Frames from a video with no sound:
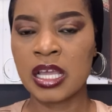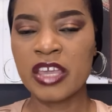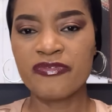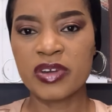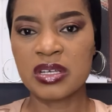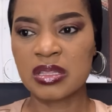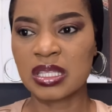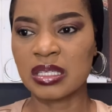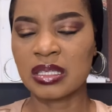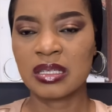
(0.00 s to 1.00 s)
if for
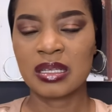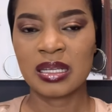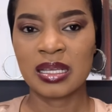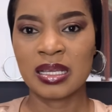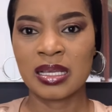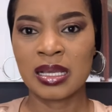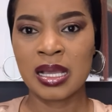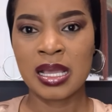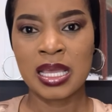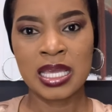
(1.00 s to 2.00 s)
nothing
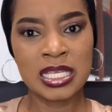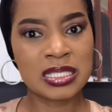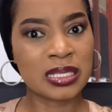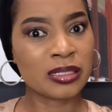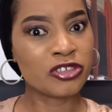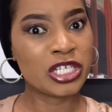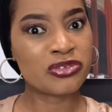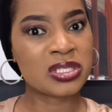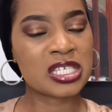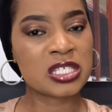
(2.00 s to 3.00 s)
is
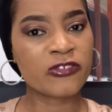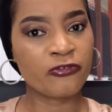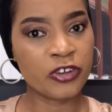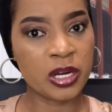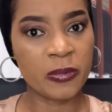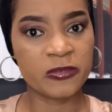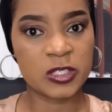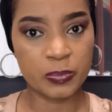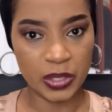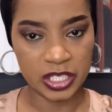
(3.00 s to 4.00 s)
Idris's freedom of
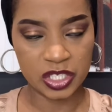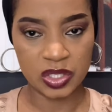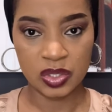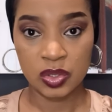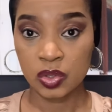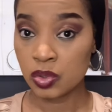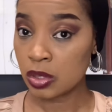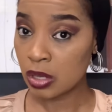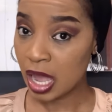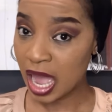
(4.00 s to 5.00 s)
speech.
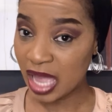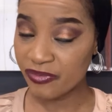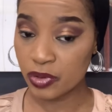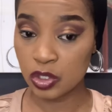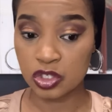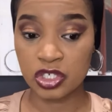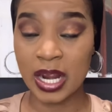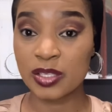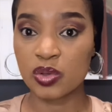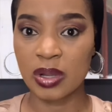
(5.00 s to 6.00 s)
I feel you're
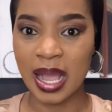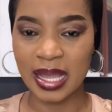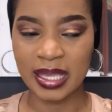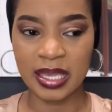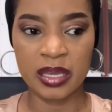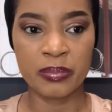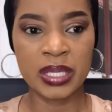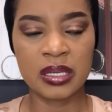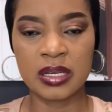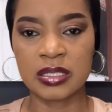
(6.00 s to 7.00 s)
trying to gag here
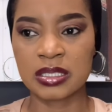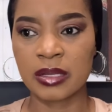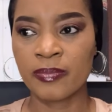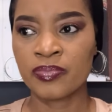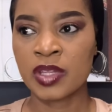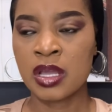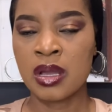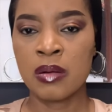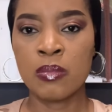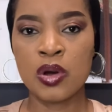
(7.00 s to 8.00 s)
because
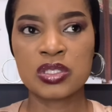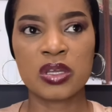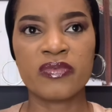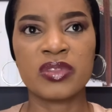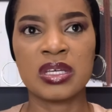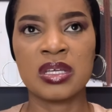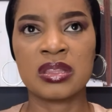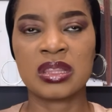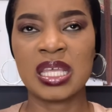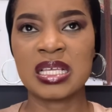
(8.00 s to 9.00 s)
most of
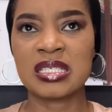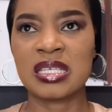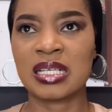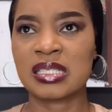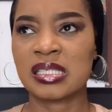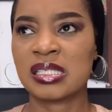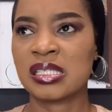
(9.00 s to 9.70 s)
the things that